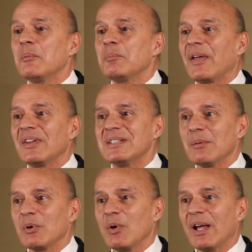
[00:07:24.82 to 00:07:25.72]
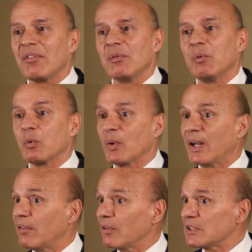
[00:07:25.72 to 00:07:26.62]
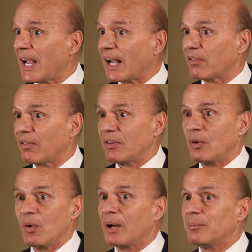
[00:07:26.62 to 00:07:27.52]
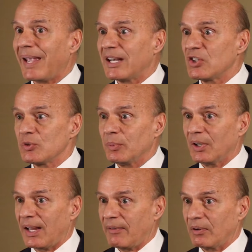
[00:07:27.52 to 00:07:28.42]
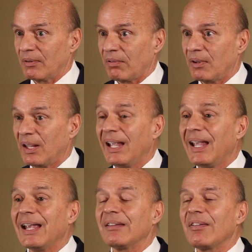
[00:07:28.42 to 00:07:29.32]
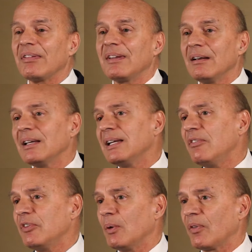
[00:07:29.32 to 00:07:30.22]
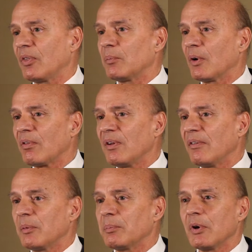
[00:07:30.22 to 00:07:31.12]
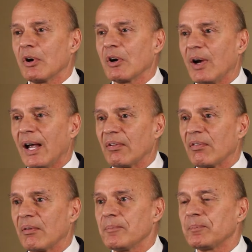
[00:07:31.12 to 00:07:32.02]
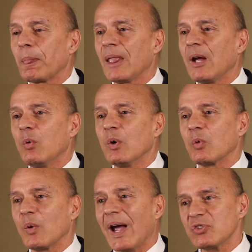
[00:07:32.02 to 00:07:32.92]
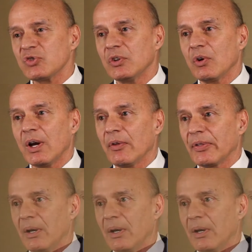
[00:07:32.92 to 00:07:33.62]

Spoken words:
by the Democrats who will raise your taxes to unmanageable levels and still leave you at the mercy of the bureaucrats who will ration your health